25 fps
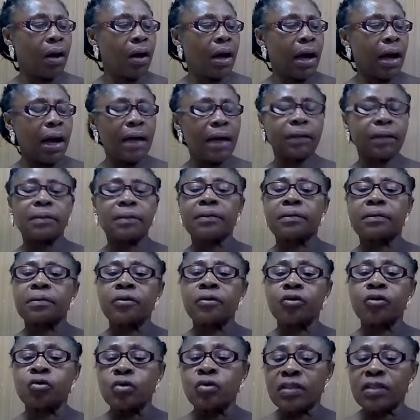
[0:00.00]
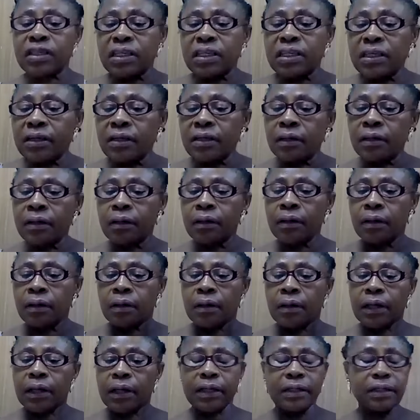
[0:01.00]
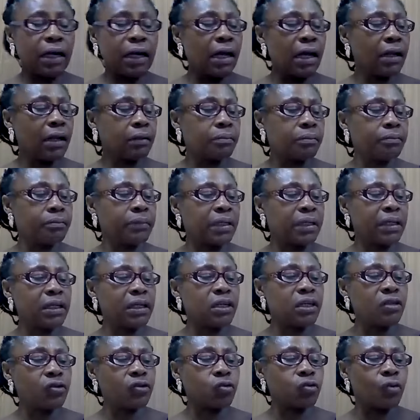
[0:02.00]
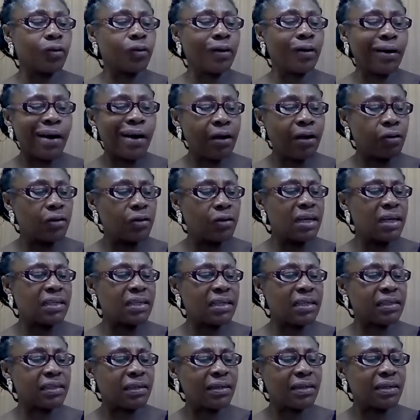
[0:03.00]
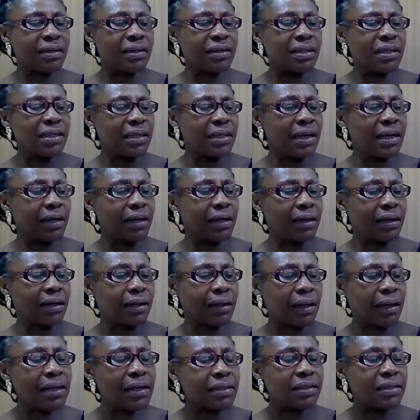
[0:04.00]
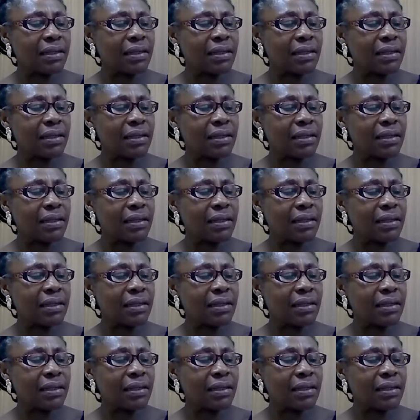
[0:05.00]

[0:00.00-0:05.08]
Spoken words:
And you see a child beginning to cry unnecessarily in the class.